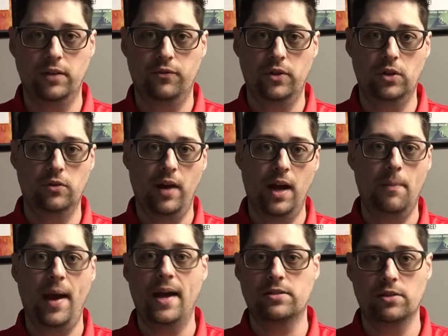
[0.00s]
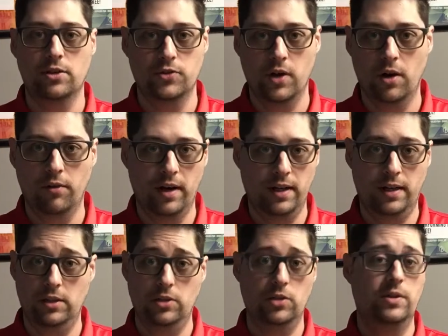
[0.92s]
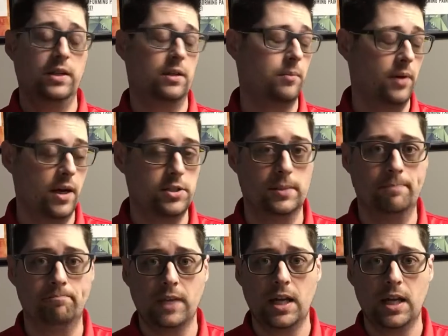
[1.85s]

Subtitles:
If you've had a back surgery already, can you do decompression?